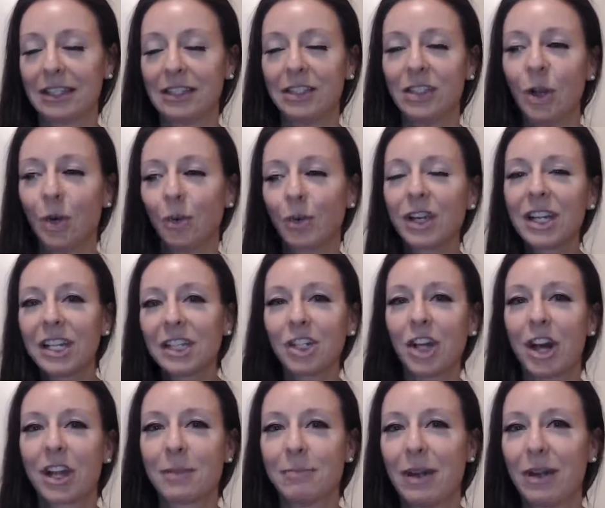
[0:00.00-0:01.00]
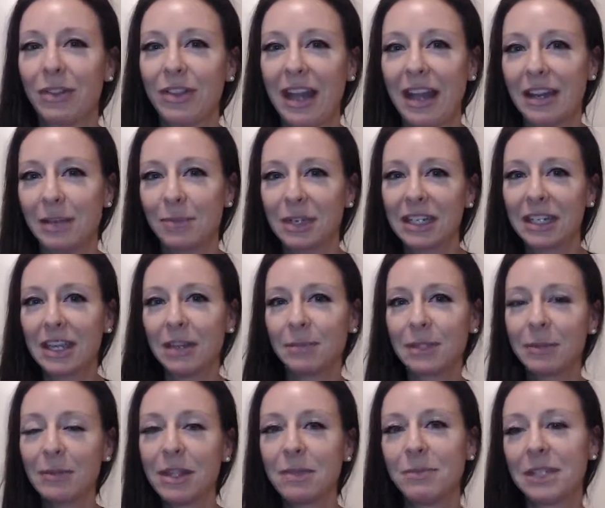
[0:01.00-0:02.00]
So we're going to talk about that. I'm going to keep
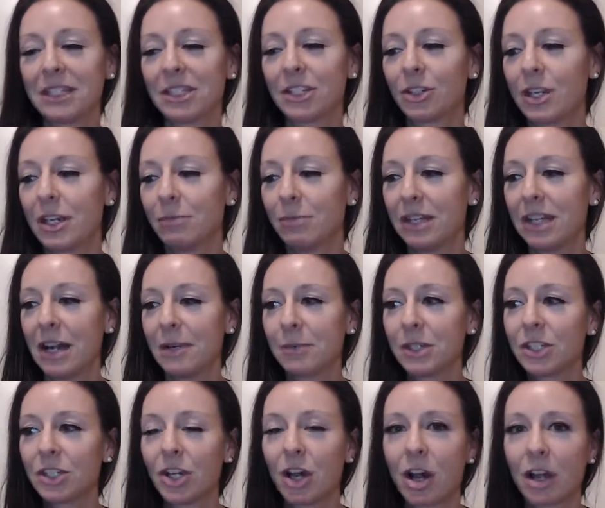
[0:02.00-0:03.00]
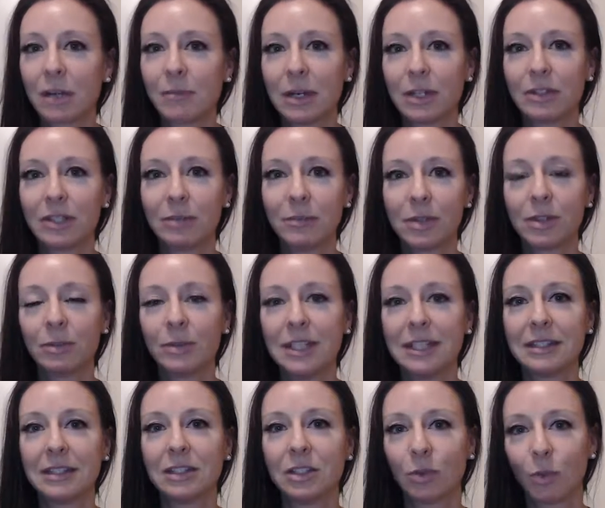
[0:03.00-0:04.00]
some of the mystery, but I'm going to talk about some of the
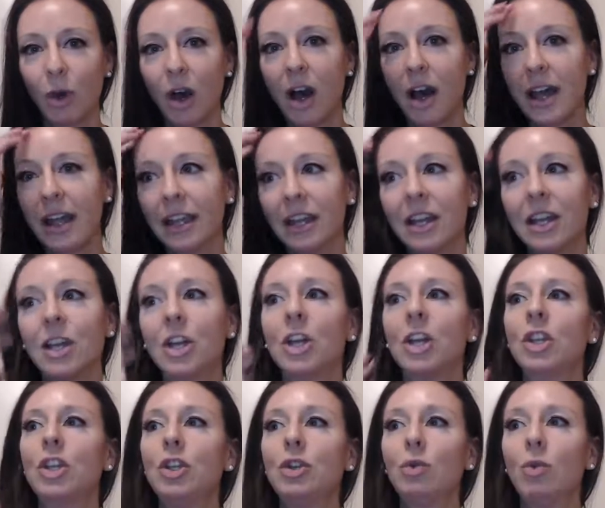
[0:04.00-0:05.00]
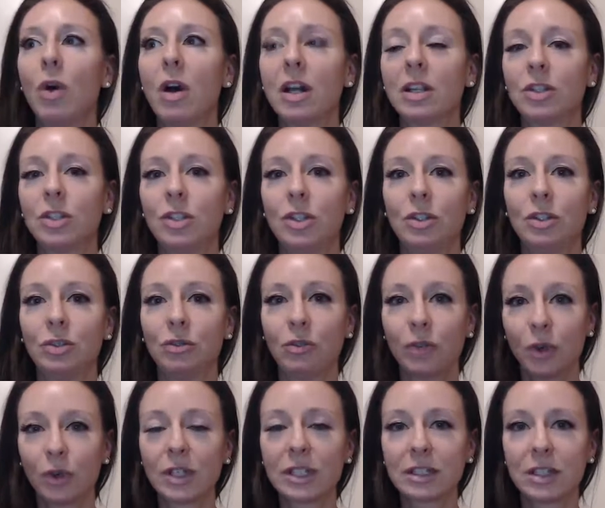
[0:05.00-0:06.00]
reasons why you want to
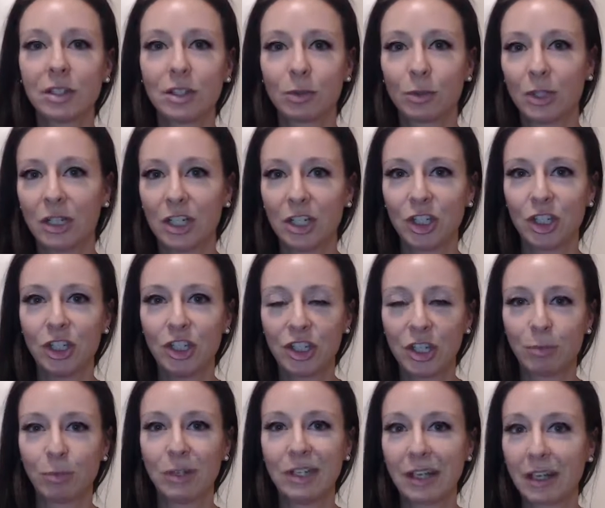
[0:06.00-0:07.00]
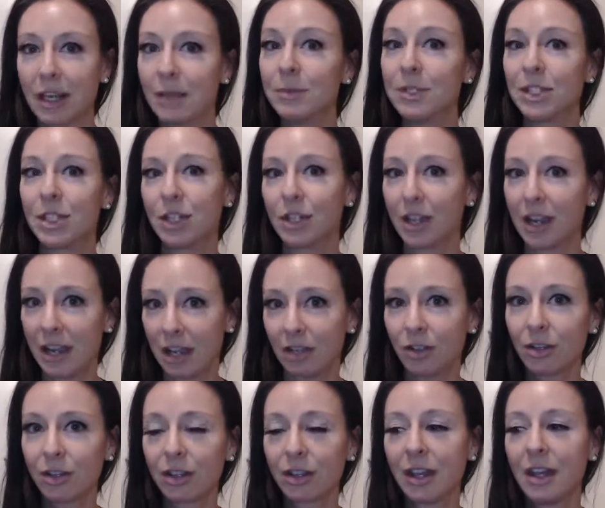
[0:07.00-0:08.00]
focus on your relationship when it comes to your
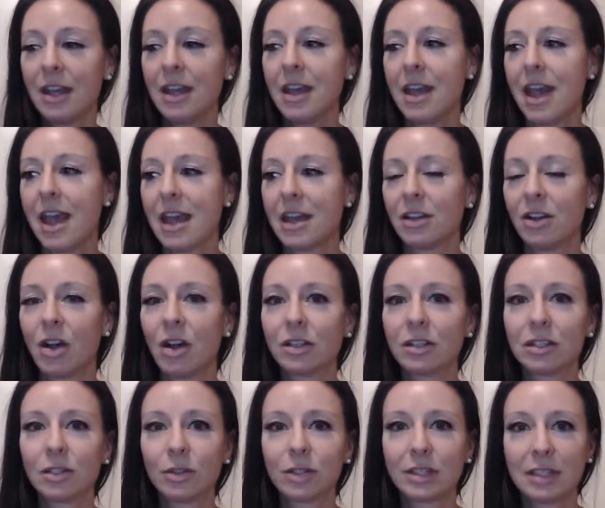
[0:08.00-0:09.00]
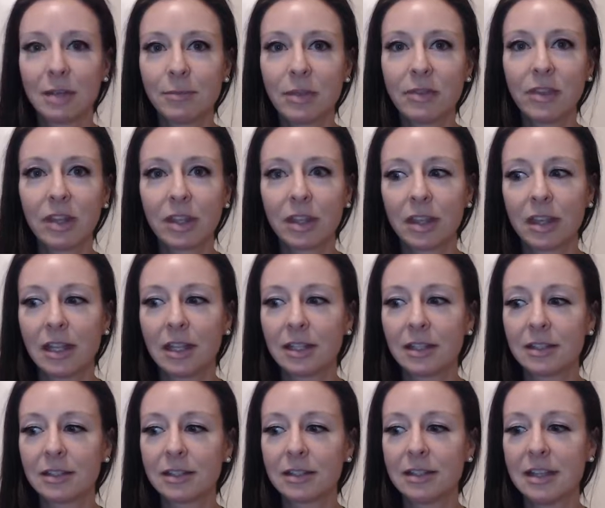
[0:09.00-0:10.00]
health, and also some of the
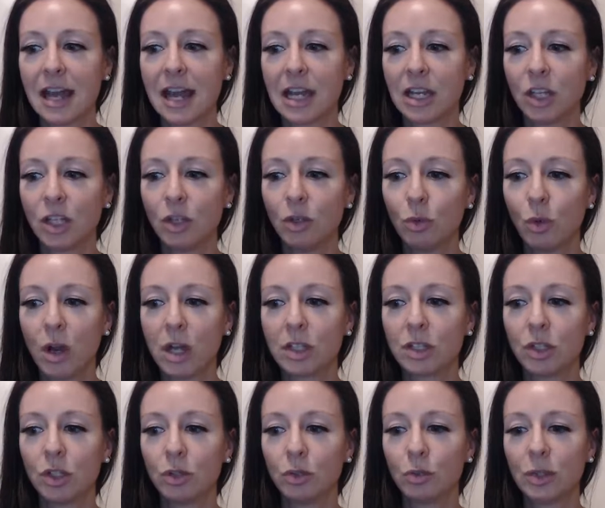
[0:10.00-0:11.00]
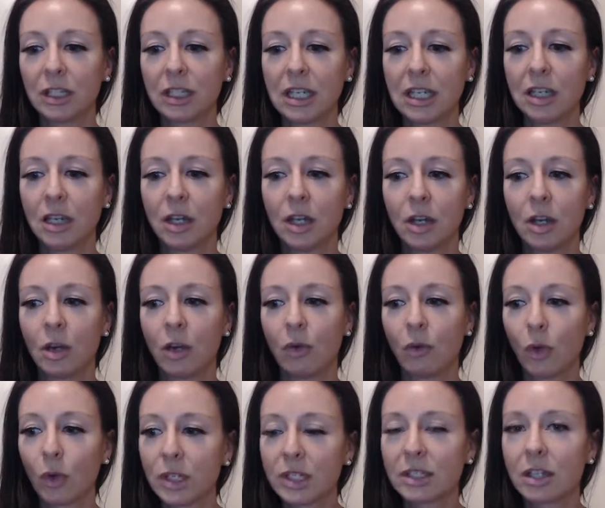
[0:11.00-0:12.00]
things that you want to really
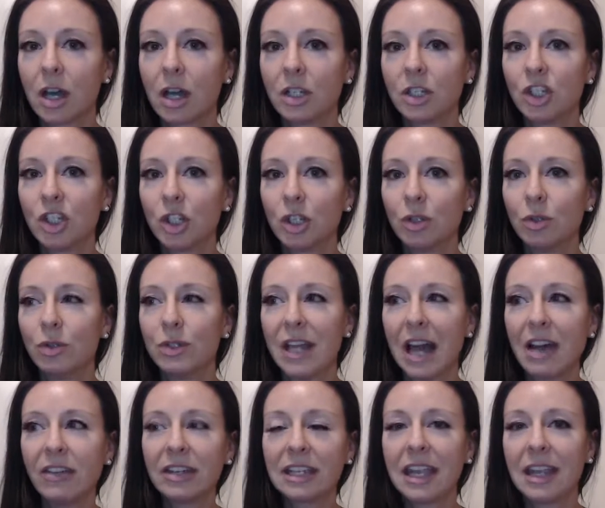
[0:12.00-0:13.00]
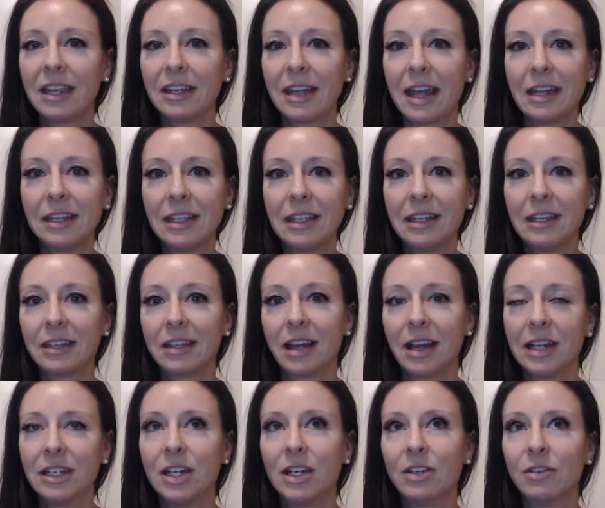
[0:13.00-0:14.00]
focus on to navigate any
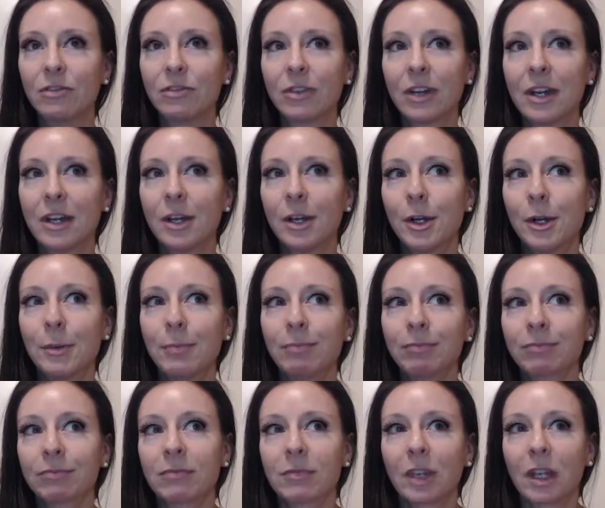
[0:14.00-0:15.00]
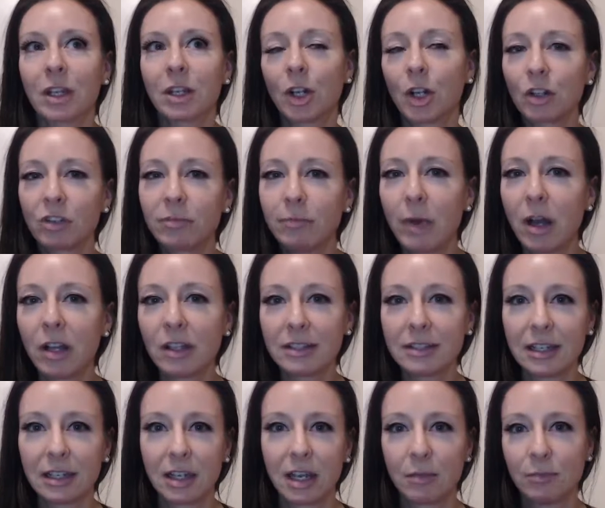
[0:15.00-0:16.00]
kind of curveballs
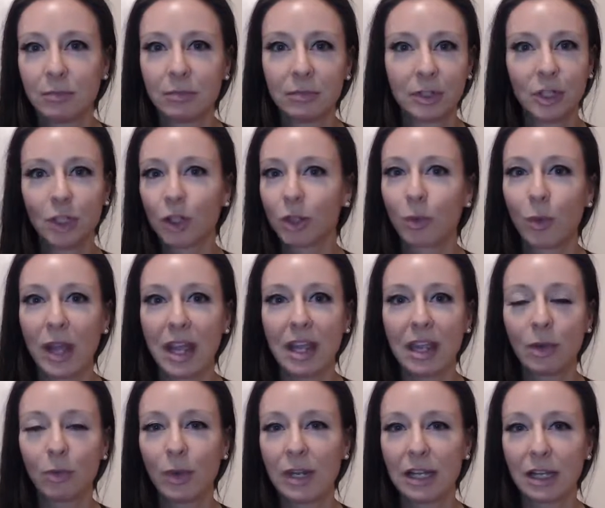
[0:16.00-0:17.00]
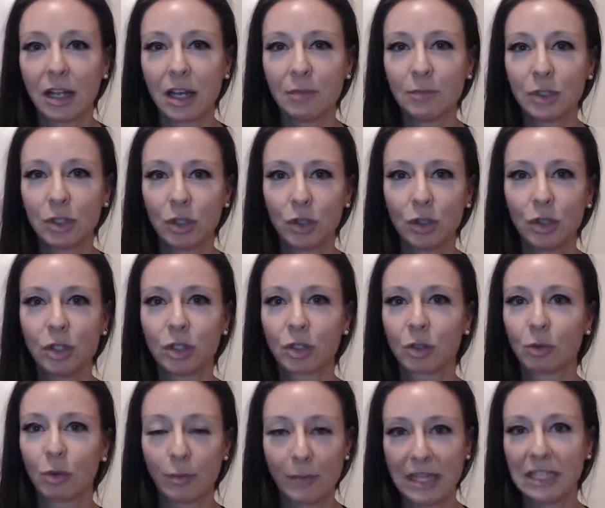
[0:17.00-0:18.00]
that come your way when it comes to your
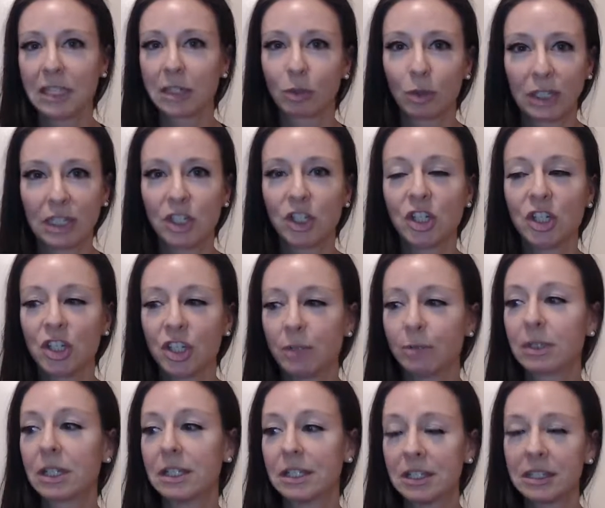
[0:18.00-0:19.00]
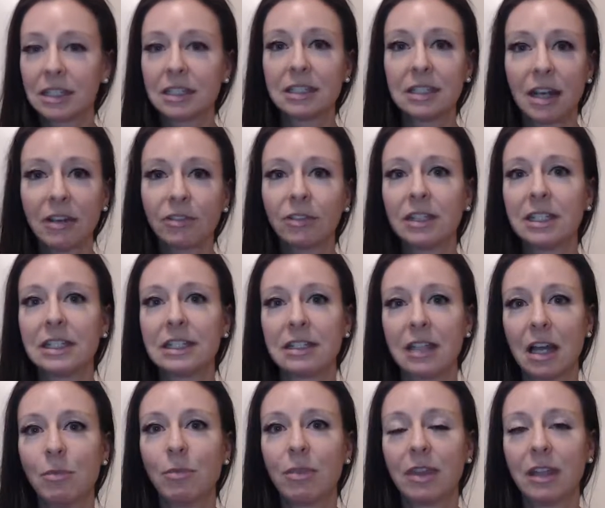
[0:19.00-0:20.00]
romantic relationships, because this is definitely
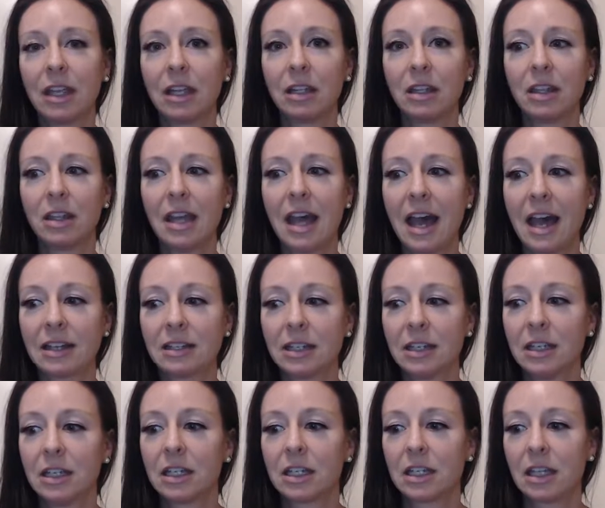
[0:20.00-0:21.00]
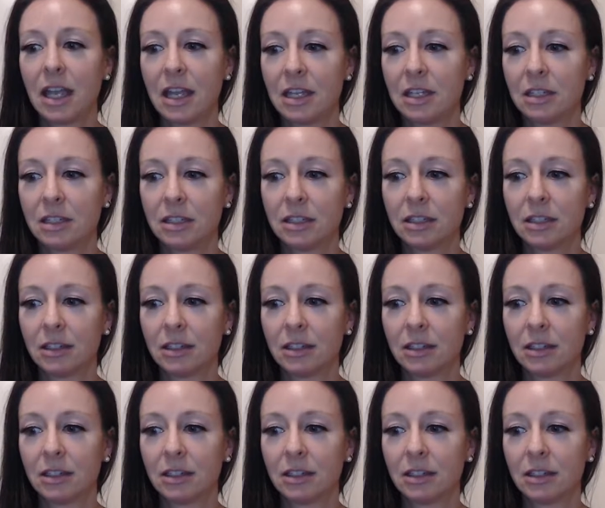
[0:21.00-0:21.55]
something that can